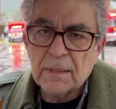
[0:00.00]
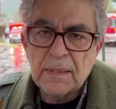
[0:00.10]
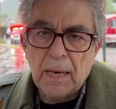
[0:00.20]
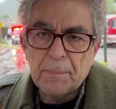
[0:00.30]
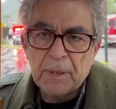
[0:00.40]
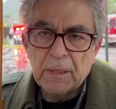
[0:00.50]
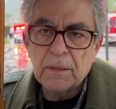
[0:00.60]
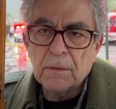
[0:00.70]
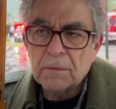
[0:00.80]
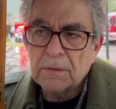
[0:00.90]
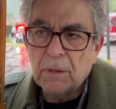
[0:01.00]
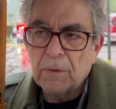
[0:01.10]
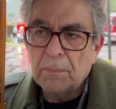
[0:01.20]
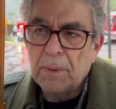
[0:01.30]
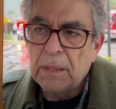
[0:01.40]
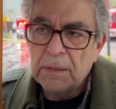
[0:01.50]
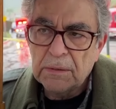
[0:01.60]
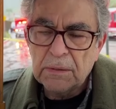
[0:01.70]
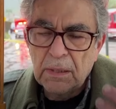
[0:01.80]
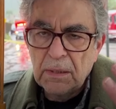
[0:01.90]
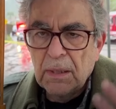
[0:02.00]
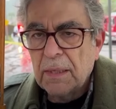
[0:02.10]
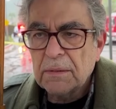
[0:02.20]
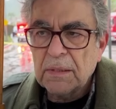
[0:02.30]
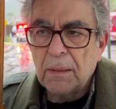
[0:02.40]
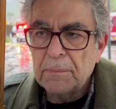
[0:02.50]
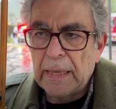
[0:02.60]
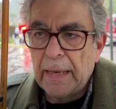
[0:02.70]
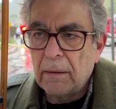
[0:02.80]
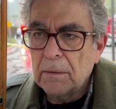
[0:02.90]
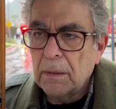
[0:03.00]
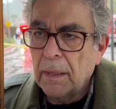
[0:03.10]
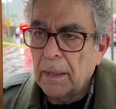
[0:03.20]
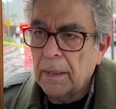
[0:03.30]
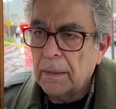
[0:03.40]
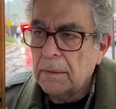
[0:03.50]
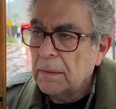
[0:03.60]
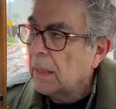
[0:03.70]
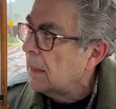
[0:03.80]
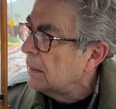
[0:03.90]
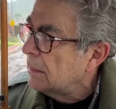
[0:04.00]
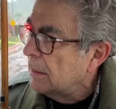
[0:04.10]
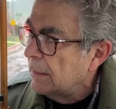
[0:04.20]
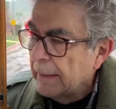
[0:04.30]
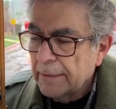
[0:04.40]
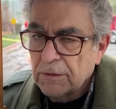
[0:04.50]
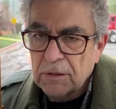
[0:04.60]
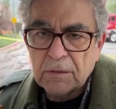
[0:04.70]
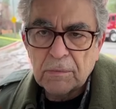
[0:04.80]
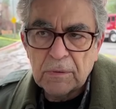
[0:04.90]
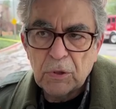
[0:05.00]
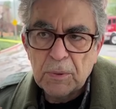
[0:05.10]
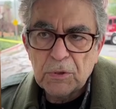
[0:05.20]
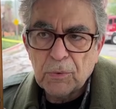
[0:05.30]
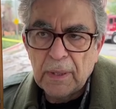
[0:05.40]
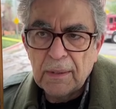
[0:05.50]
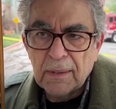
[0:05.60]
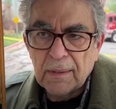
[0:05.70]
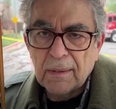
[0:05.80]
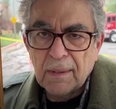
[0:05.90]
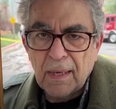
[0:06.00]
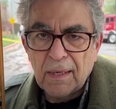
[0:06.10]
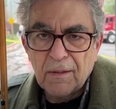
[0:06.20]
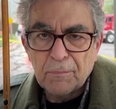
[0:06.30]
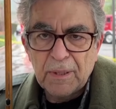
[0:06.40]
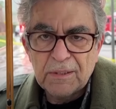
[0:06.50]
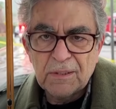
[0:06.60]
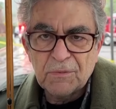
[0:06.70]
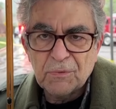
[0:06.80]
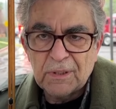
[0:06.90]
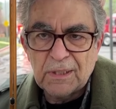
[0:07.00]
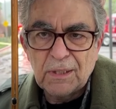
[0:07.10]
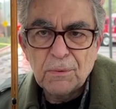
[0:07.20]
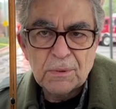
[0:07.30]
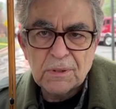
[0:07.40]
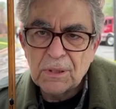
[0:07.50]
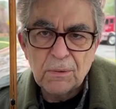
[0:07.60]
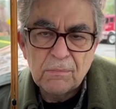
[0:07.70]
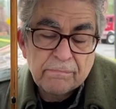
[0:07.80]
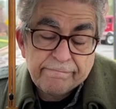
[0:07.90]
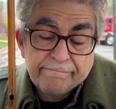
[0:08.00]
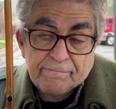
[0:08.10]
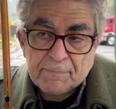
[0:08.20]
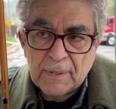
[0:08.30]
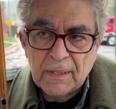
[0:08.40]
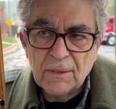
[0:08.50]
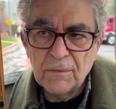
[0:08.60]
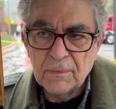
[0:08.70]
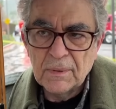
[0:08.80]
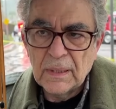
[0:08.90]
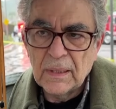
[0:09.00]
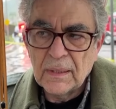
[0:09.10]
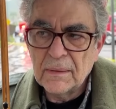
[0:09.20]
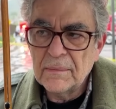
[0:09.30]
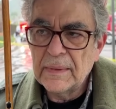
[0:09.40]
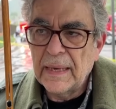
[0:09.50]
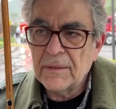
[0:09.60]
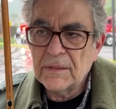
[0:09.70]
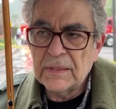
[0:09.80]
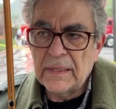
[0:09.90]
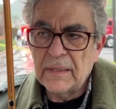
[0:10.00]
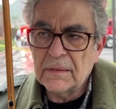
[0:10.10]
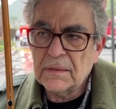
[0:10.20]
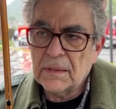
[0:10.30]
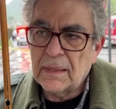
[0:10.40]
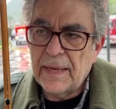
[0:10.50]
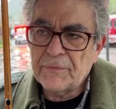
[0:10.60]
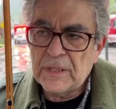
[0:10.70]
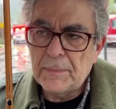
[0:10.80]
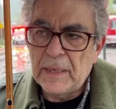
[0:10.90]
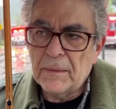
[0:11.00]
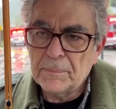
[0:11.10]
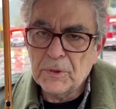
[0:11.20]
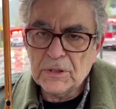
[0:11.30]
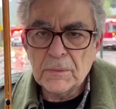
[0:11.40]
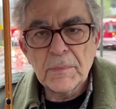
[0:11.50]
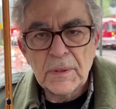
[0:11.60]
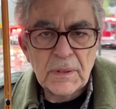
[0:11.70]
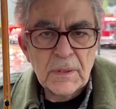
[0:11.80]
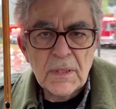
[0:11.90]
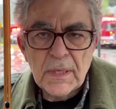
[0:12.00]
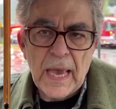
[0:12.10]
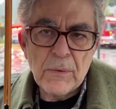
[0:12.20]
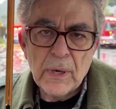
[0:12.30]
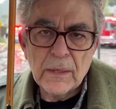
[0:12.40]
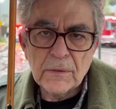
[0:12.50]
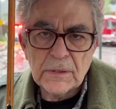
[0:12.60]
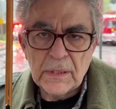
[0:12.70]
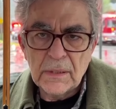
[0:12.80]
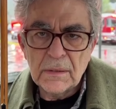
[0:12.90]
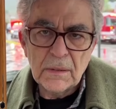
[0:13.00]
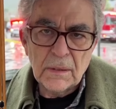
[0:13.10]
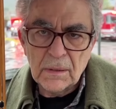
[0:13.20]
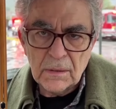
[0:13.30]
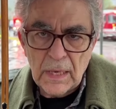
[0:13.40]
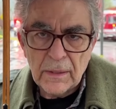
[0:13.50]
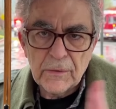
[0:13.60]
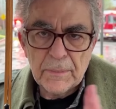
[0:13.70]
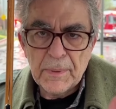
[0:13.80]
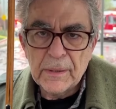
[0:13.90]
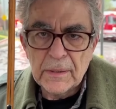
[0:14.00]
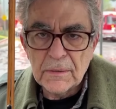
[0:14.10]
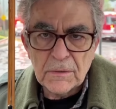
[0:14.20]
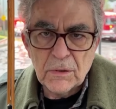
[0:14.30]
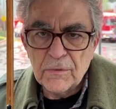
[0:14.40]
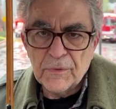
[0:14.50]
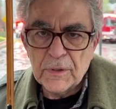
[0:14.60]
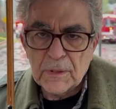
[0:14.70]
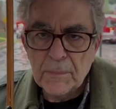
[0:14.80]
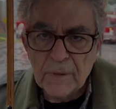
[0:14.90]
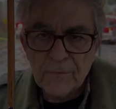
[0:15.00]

the top of the hill. So the mud has come down and it's just too much rain and not enough places for it to go. And so, you know, now the city is gonna have to come out and put some K-rails in, concrete barriers to divert the mud